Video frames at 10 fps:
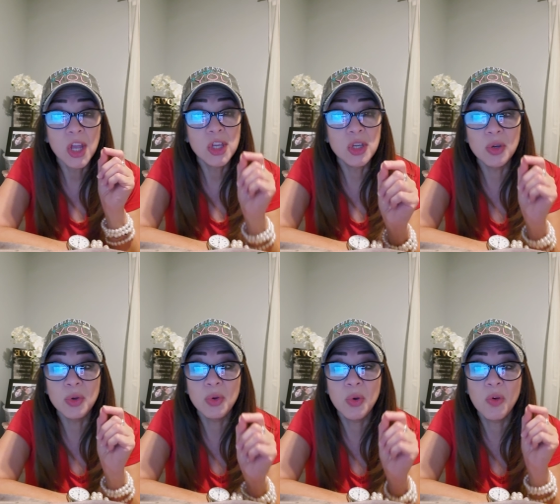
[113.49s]

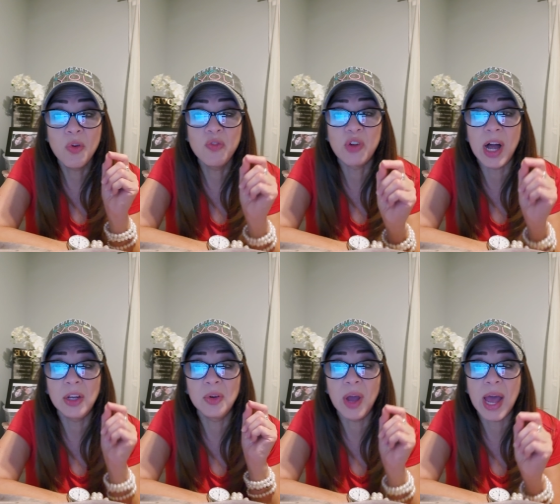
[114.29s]
you who
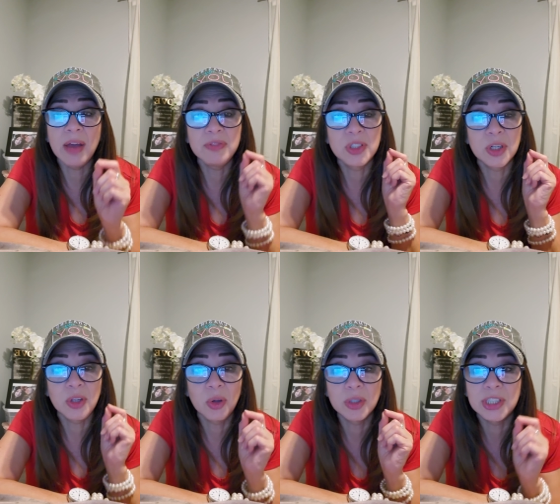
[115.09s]
follow after
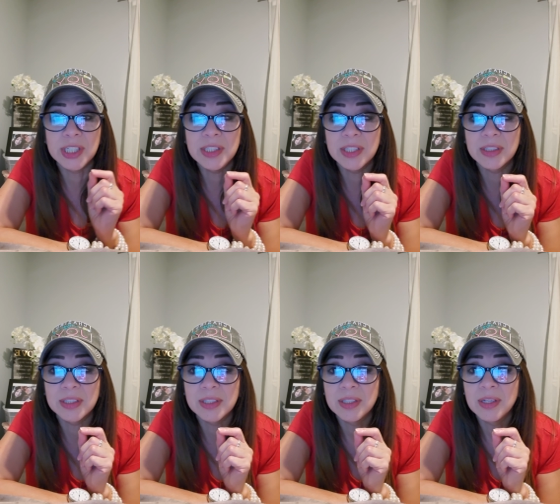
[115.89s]
lord
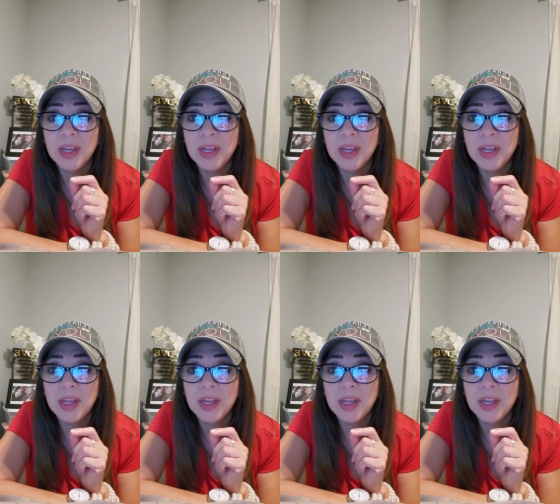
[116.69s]
jesus